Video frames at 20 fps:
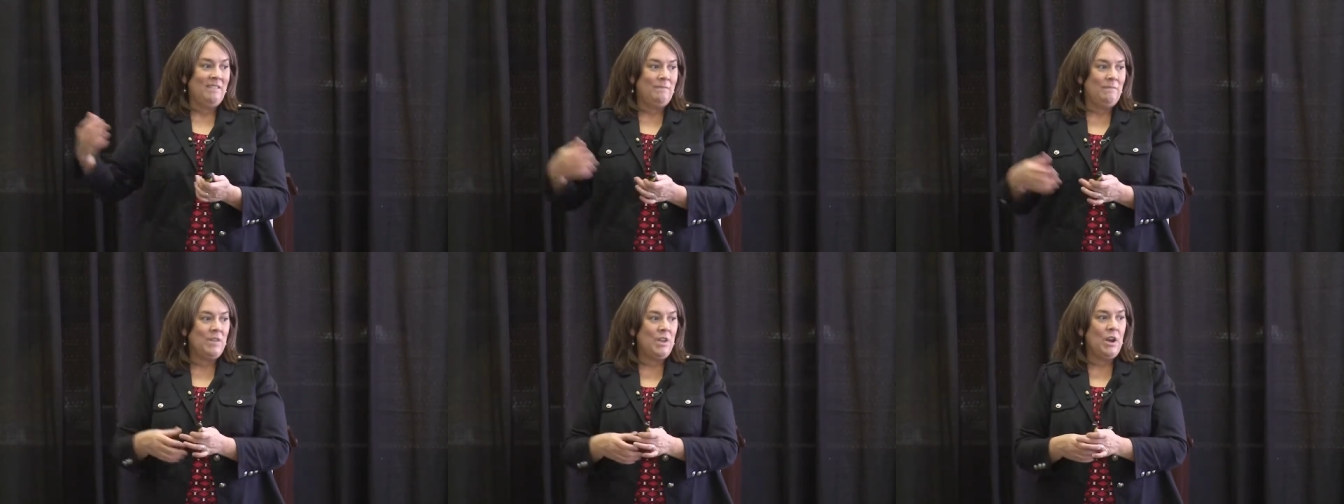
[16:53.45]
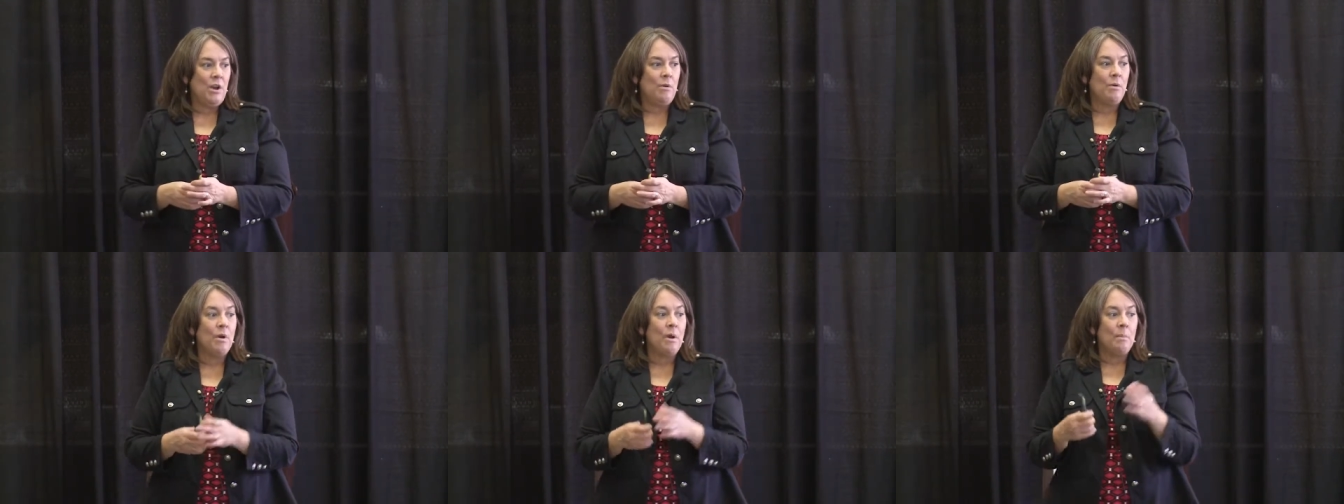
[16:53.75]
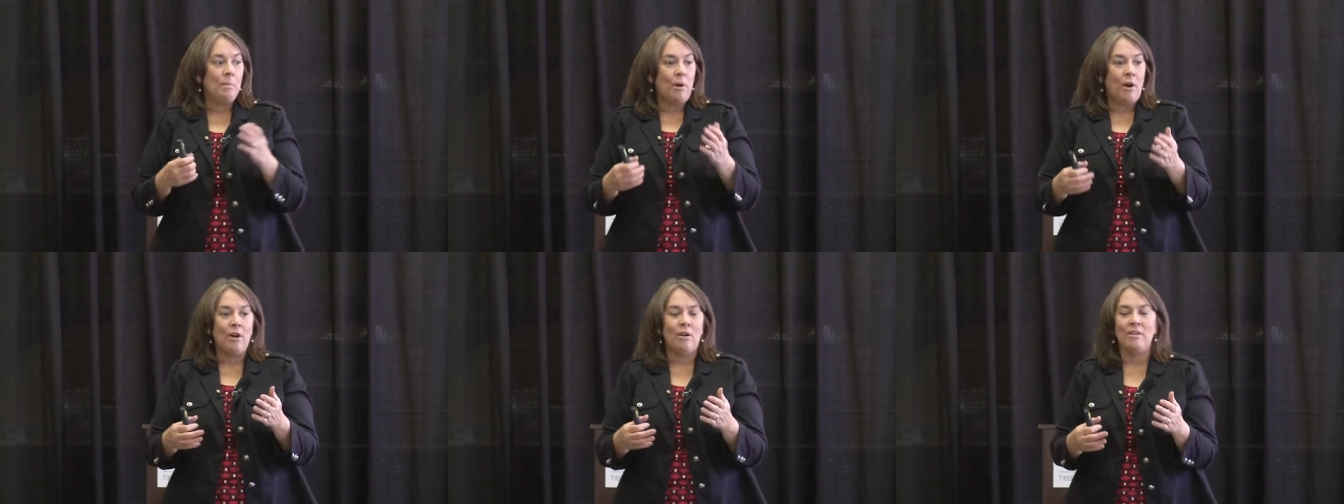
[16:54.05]
You know,
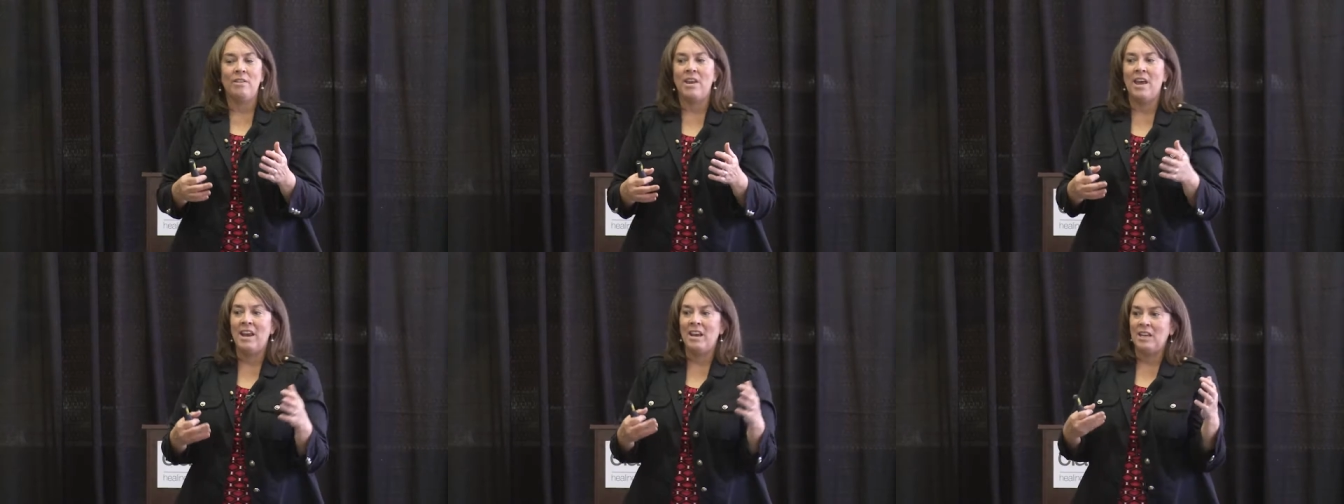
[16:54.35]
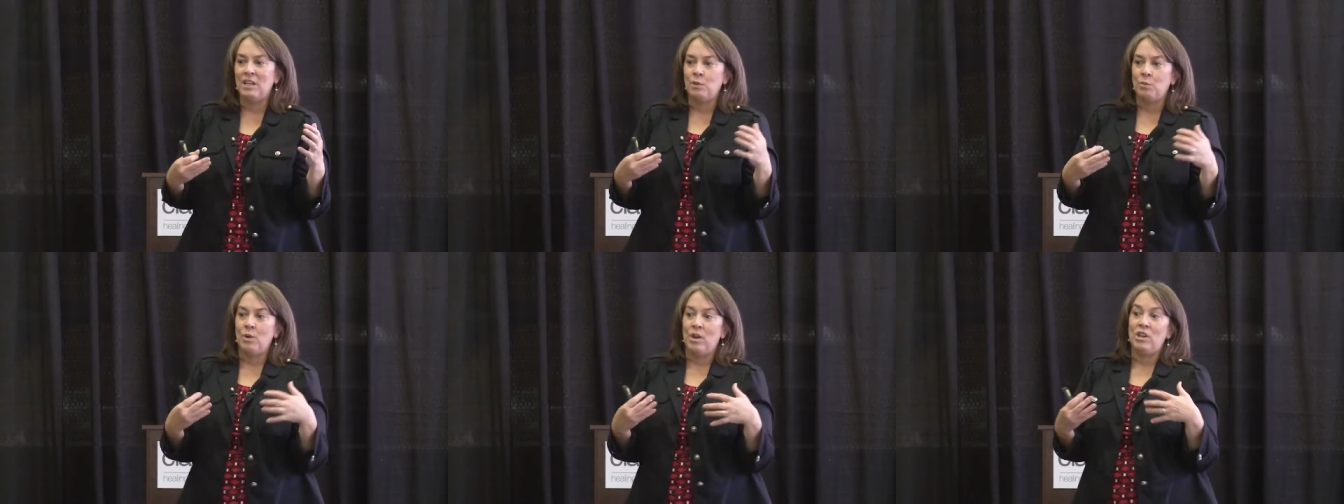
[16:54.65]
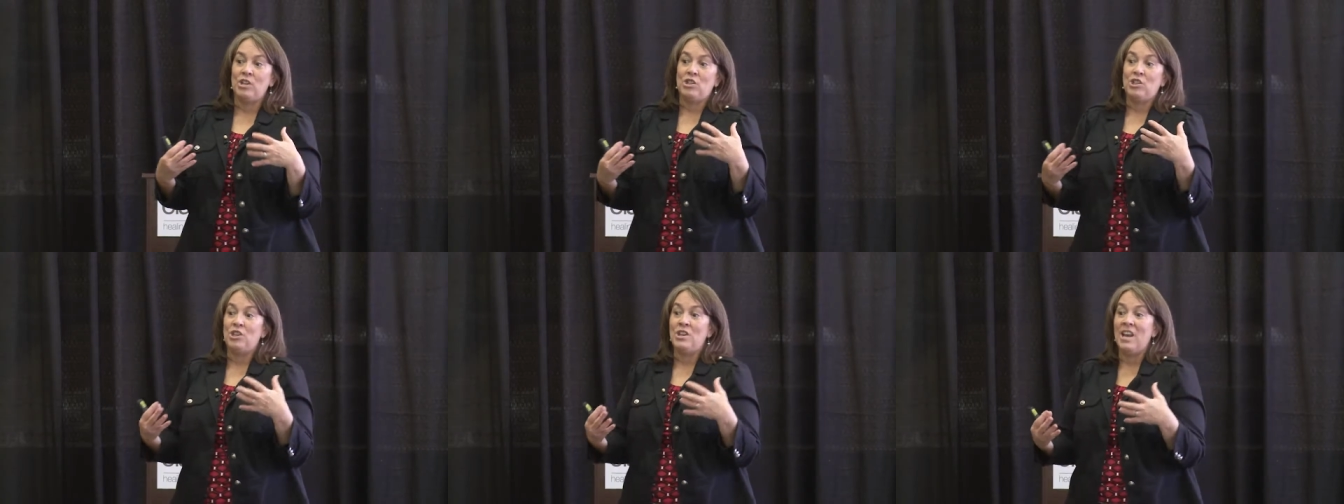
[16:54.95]
part of that is what
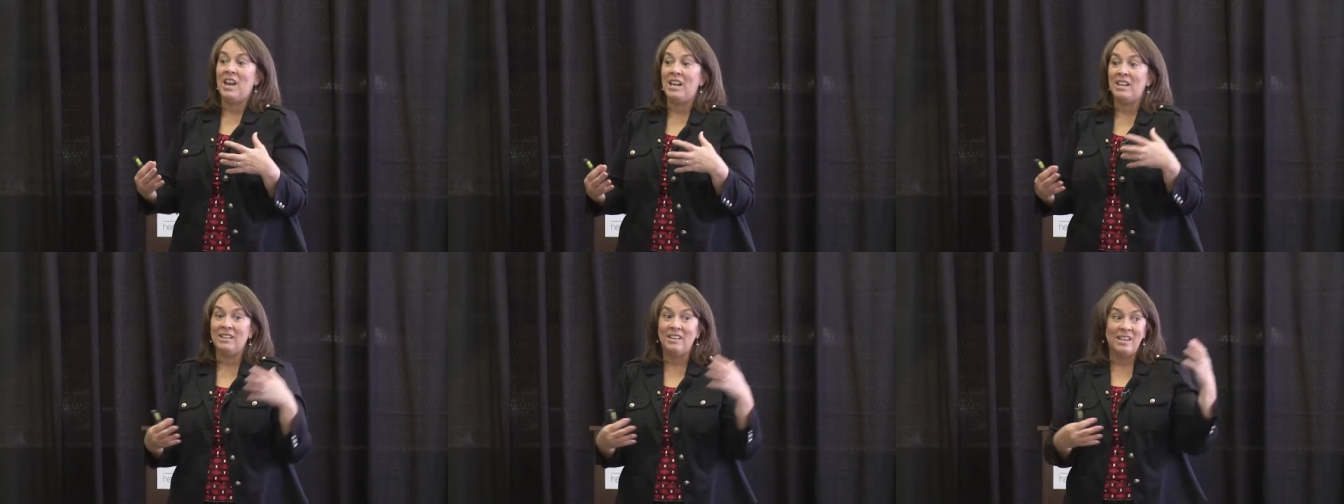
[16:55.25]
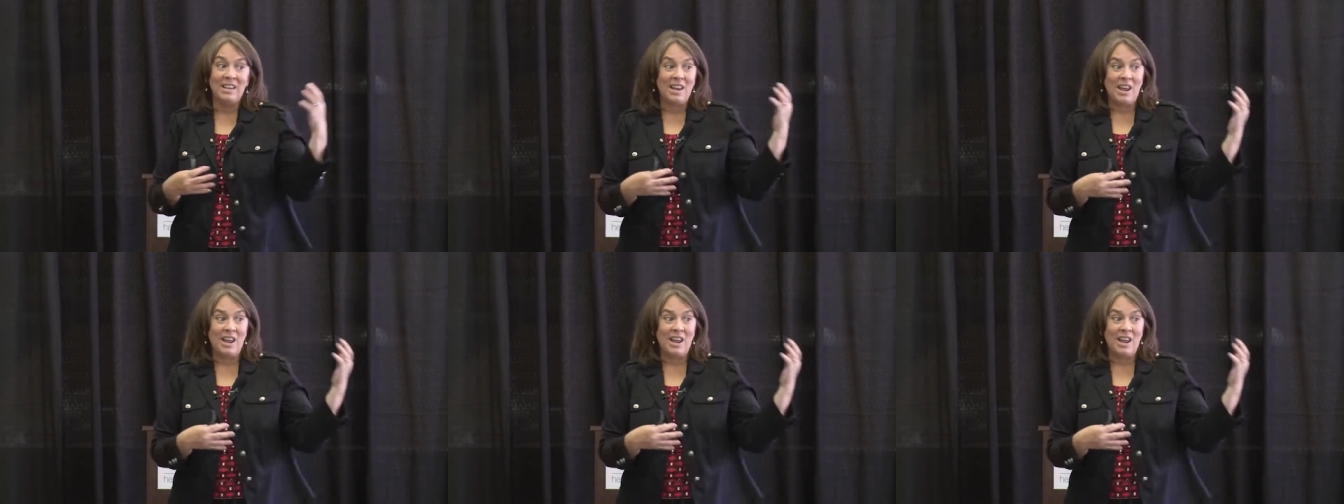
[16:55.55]
is genetically